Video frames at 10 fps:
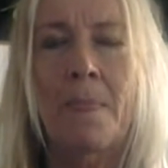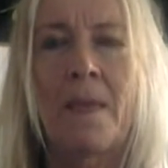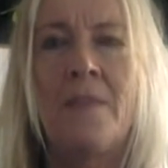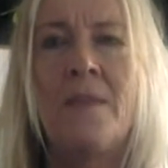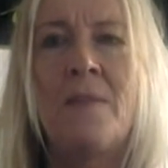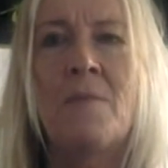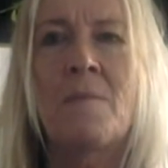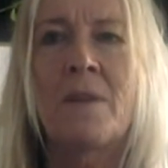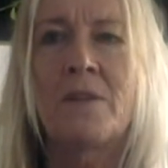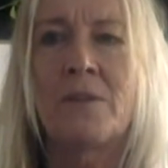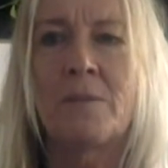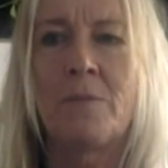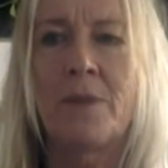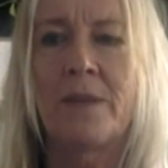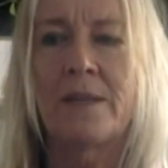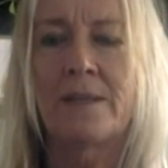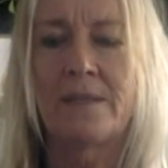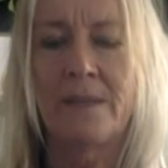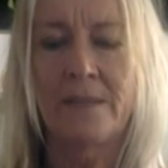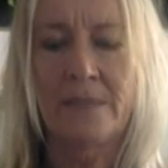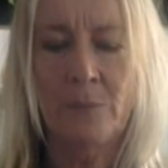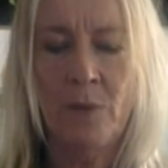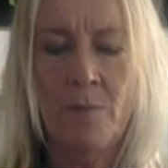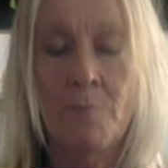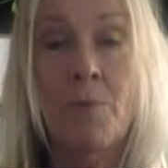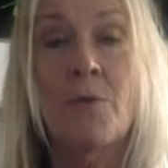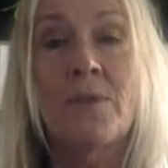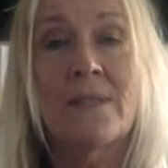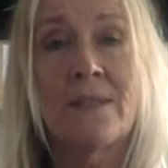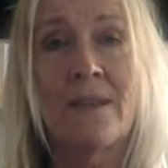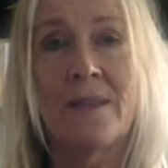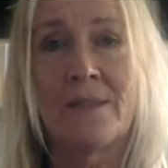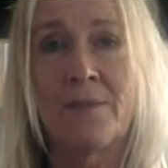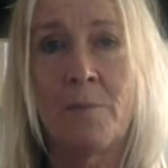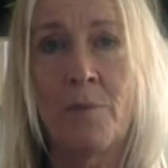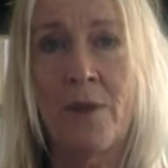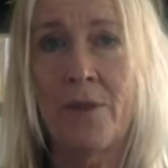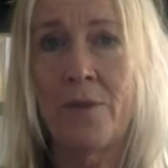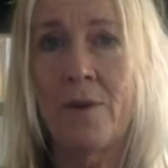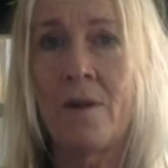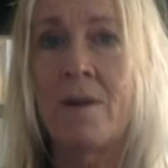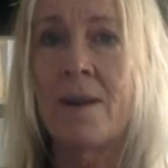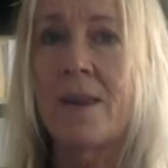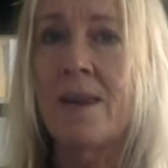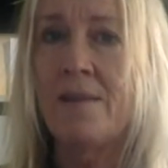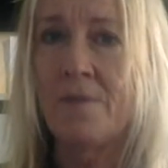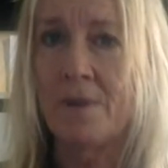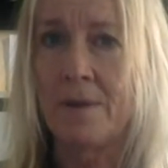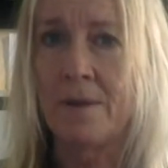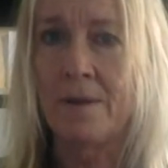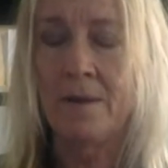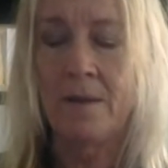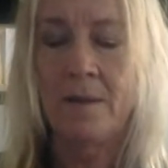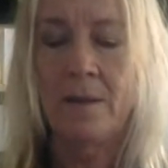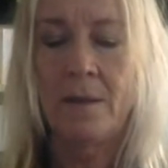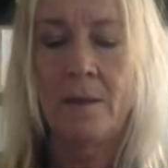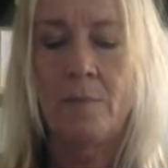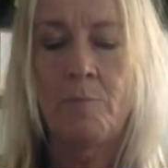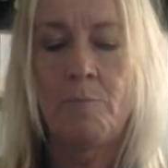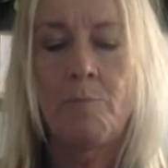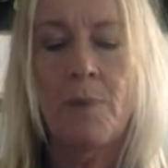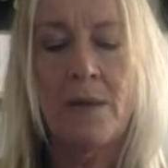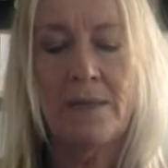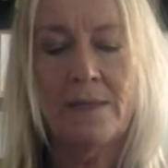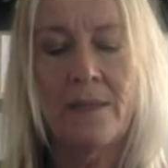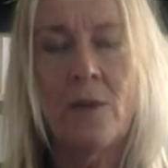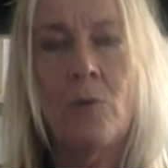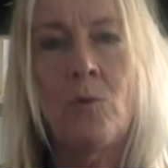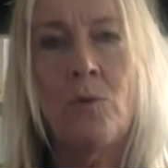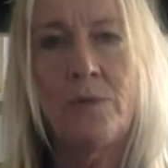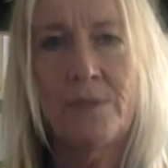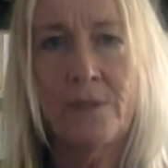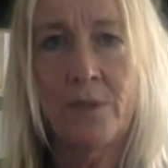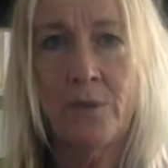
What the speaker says: And then we might do some breath exercises where both sides of the breath are even, but they're also